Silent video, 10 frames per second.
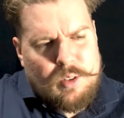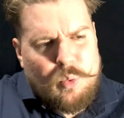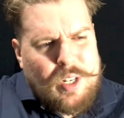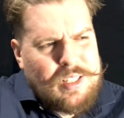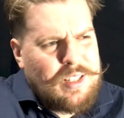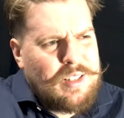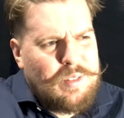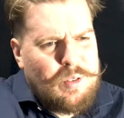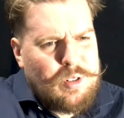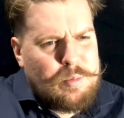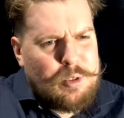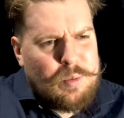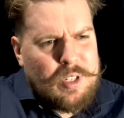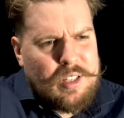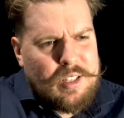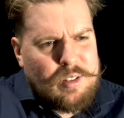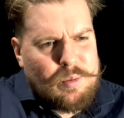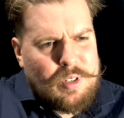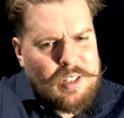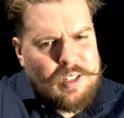What's the difference between this
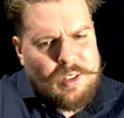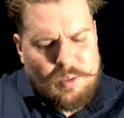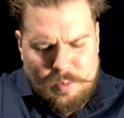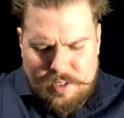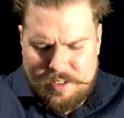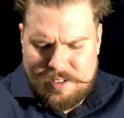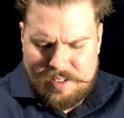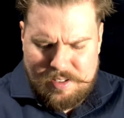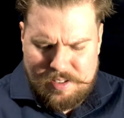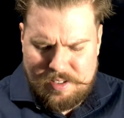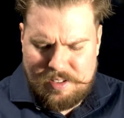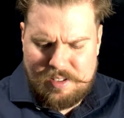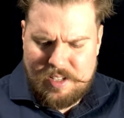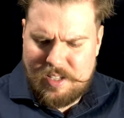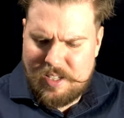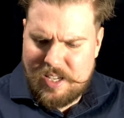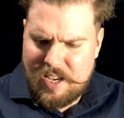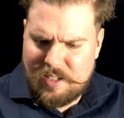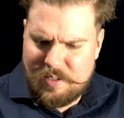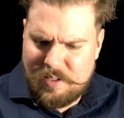one and the other one? This is
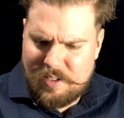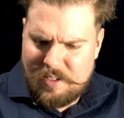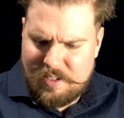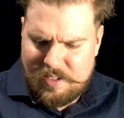X, right?